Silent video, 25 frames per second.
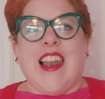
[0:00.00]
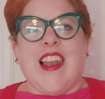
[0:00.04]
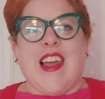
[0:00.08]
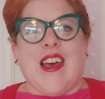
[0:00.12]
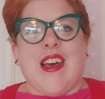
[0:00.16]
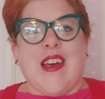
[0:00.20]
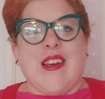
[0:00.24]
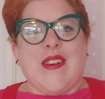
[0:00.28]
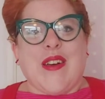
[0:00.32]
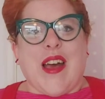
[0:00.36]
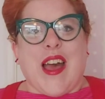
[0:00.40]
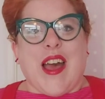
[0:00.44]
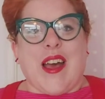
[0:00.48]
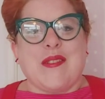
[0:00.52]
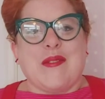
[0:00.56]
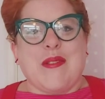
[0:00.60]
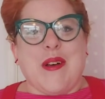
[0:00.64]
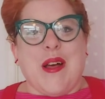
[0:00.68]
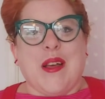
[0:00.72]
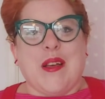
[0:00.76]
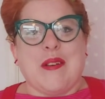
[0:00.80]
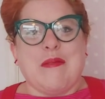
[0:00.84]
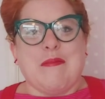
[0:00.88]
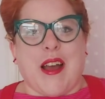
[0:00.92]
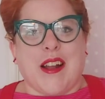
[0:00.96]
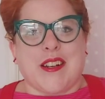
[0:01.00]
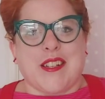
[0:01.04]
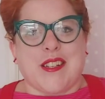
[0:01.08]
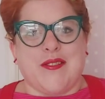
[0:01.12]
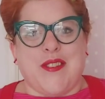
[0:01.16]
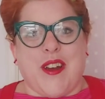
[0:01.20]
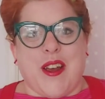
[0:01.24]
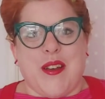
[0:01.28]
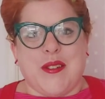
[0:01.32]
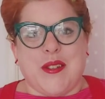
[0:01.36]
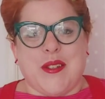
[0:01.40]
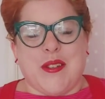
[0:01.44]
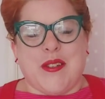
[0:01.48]
Hello and welcome back to
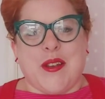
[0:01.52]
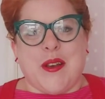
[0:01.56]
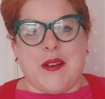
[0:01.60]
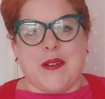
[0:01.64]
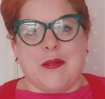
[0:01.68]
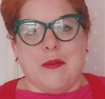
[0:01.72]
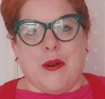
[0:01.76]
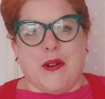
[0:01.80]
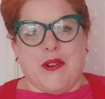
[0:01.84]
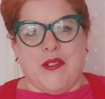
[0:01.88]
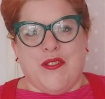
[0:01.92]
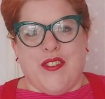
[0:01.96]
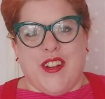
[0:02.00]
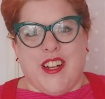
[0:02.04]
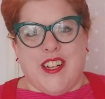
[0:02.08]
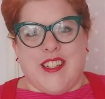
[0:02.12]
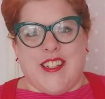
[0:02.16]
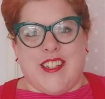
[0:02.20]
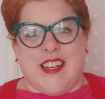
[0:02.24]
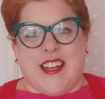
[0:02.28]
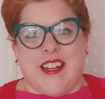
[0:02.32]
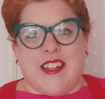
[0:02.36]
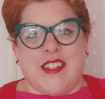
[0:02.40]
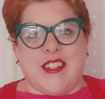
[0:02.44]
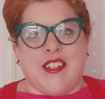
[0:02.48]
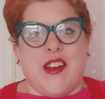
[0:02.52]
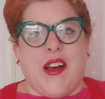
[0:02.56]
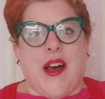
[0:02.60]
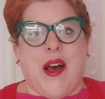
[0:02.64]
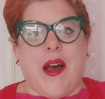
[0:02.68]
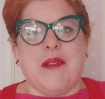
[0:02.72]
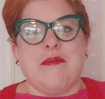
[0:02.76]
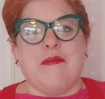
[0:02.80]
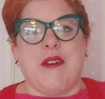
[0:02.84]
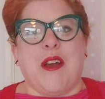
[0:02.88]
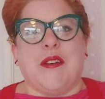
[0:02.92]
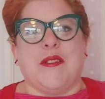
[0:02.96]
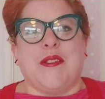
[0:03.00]
Rosie Sews Modern Vintage.
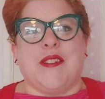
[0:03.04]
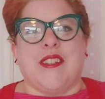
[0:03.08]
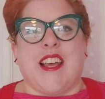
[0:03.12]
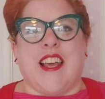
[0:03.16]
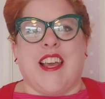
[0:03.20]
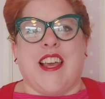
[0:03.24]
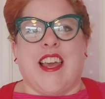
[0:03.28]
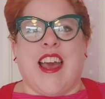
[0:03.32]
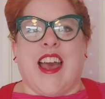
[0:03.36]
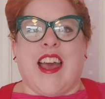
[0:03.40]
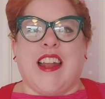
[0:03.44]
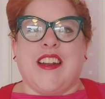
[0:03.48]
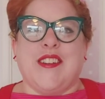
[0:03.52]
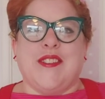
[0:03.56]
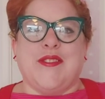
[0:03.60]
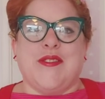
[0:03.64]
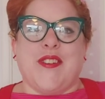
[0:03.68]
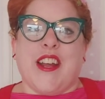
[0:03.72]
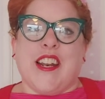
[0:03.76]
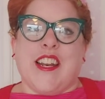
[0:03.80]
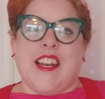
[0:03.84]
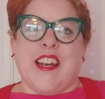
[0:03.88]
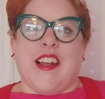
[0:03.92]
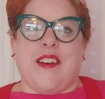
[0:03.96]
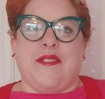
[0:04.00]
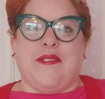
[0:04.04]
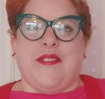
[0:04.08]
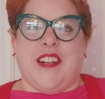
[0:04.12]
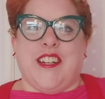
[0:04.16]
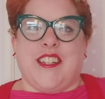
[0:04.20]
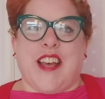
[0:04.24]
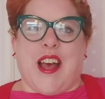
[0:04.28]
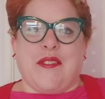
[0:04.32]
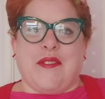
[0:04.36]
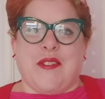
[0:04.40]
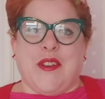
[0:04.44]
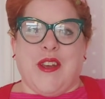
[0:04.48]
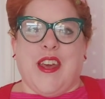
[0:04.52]
I'm Rosie and it's really lovely
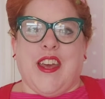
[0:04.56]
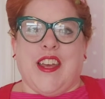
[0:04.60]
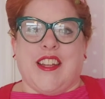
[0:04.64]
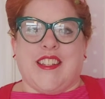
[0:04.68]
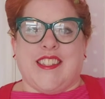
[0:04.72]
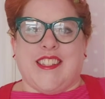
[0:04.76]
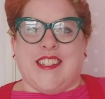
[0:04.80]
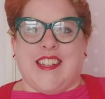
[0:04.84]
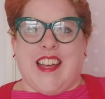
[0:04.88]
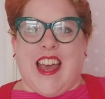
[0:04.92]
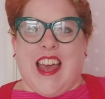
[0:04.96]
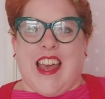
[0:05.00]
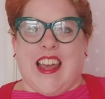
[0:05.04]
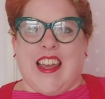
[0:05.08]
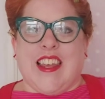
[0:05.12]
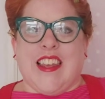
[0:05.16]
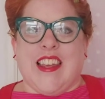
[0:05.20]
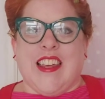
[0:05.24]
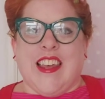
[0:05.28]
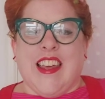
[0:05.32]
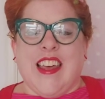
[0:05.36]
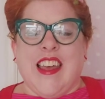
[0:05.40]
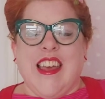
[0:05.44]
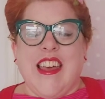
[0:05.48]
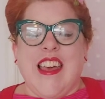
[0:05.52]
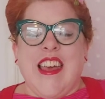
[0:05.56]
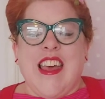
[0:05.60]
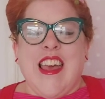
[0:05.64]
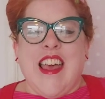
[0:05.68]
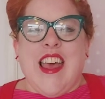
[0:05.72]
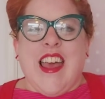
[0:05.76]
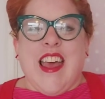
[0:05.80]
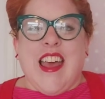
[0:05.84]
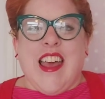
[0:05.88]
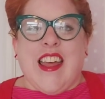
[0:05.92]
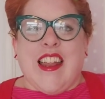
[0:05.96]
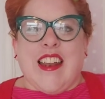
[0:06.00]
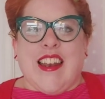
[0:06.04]
to have you here today.
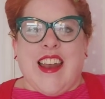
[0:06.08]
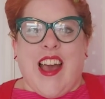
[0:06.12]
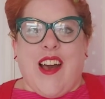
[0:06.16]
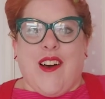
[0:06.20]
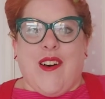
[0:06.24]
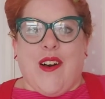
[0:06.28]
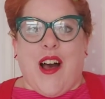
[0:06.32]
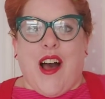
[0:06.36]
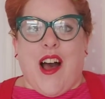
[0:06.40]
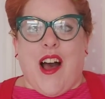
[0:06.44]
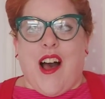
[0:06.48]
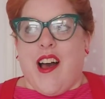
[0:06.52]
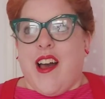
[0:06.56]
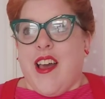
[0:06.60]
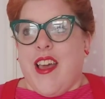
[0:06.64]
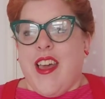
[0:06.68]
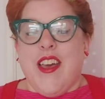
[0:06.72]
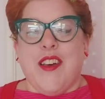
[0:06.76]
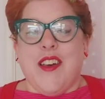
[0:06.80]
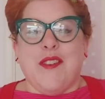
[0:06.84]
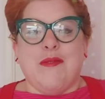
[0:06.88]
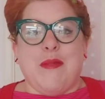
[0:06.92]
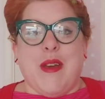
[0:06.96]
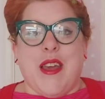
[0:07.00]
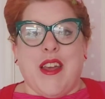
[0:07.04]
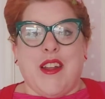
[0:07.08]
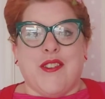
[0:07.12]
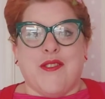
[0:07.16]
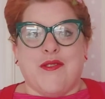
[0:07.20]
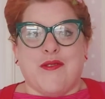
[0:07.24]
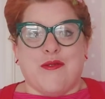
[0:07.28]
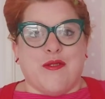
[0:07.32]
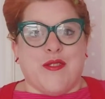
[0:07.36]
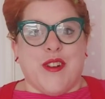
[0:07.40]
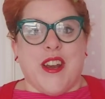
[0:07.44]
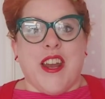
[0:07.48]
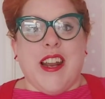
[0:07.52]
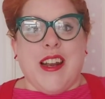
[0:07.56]
Now, I have been
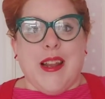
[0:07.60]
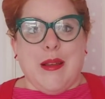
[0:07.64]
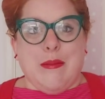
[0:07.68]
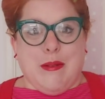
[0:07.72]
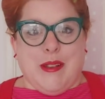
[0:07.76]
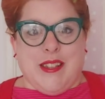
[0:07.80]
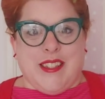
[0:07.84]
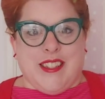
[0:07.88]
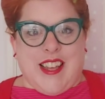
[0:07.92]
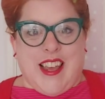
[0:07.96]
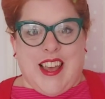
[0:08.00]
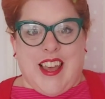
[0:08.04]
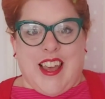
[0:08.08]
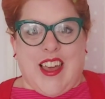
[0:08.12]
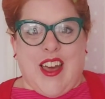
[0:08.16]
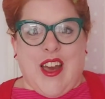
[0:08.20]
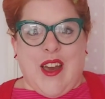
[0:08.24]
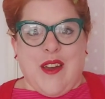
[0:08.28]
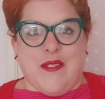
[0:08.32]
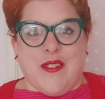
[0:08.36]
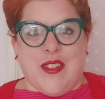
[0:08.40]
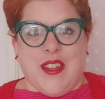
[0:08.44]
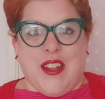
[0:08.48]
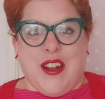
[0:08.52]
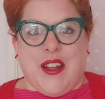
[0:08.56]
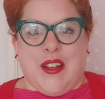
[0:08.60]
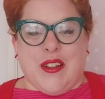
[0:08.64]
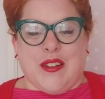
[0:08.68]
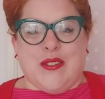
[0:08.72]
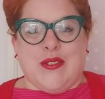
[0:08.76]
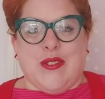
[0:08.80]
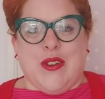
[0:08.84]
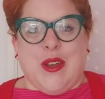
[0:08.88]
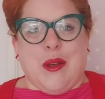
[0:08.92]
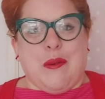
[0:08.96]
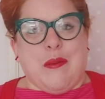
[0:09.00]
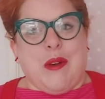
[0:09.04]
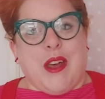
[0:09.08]
really busy over the last
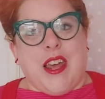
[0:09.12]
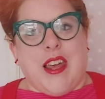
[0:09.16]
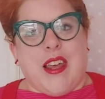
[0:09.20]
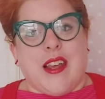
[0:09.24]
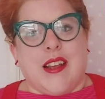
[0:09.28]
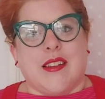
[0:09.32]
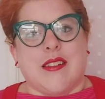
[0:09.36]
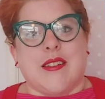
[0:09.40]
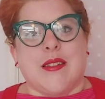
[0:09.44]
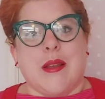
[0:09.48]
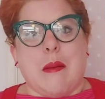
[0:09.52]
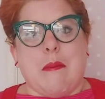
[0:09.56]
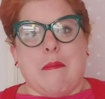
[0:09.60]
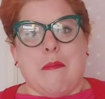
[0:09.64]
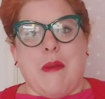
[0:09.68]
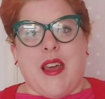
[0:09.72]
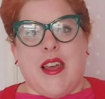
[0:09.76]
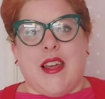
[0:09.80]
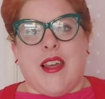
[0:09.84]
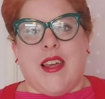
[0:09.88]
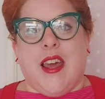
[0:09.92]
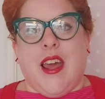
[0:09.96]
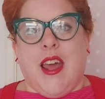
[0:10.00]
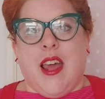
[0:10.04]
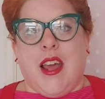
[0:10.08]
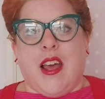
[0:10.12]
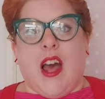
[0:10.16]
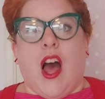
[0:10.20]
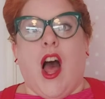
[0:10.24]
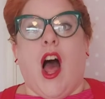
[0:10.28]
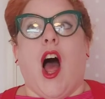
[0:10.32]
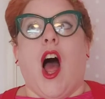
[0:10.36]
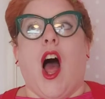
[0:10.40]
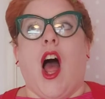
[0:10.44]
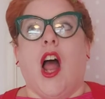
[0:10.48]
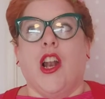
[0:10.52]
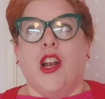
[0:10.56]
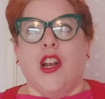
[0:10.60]
few weeks making
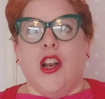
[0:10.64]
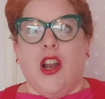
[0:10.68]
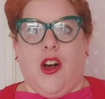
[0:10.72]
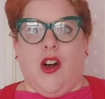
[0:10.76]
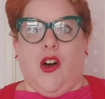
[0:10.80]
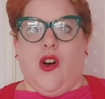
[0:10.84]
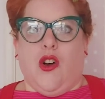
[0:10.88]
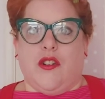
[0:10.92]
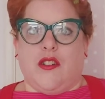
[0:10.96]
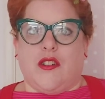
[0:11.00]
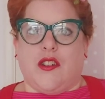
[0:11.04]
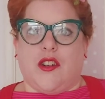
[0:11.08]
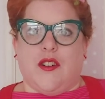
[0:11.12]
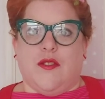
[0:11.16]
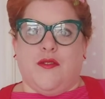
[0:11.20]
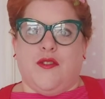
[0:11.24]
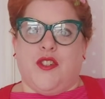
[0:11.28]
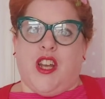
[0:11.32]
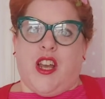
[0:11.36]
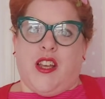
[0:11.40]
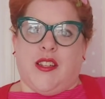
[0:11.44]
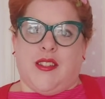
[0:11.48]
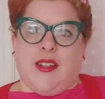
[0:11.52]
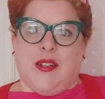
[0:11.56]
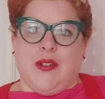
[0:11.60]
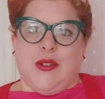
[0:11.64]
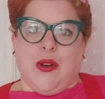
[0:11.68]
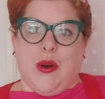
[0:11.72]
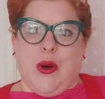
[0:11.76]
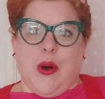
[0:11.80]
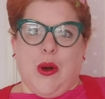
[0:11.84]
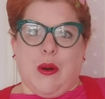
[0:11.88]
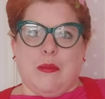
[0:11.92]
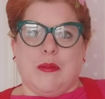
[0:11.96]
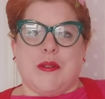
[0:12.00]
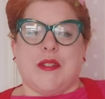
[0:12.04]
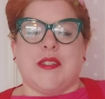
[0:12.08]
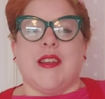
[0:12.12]
a lot of jersey
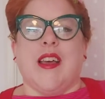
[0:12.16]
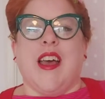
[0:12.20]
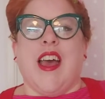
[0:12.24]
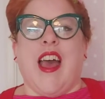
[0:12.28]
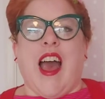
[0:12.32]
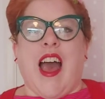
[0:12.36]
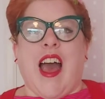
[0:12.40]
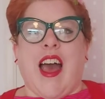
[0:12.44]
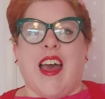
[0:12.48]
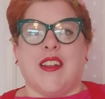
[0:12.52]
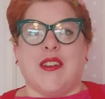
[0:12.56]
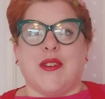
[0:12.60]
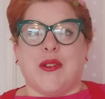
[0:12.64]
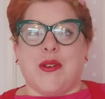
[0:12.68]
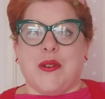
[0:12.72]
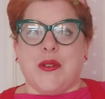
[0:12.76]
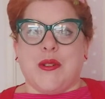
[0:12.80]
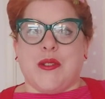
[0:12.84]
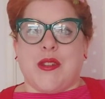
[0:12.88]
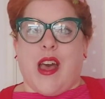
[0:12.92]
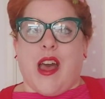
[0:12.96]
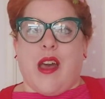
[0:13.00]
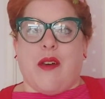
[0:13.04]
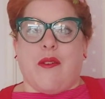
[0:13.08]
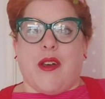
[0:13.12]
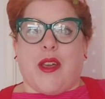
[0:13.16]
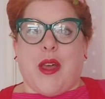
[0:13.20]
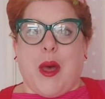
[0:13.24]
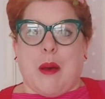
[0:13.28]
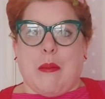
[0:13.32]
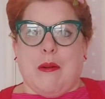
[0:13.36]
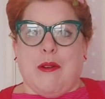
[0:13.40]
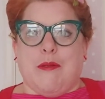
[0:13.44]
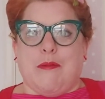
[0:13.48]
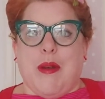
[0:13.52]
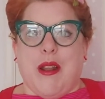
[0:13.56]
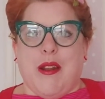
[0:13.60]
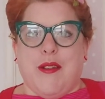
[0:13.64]
tops and also a
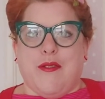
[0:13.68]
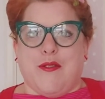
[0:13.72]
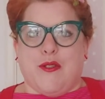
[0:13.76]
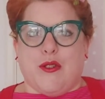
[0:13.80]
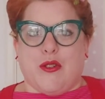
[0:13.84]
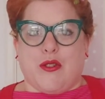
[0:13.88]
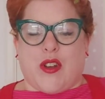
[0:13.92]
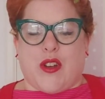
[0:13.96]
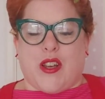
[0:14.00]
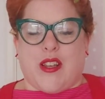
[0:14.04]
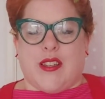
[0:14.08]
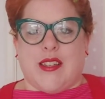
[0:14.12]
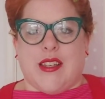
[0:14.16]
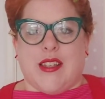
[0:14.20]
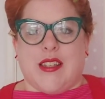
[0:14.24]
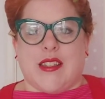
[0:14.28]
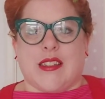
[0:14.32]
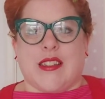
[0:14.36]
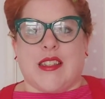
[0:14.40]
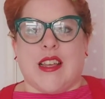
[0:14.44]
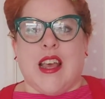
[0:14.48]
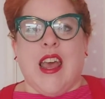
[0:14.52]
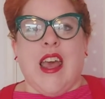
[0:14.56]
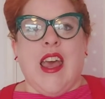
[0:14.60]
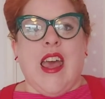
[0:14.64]
couple of pinafore dresses,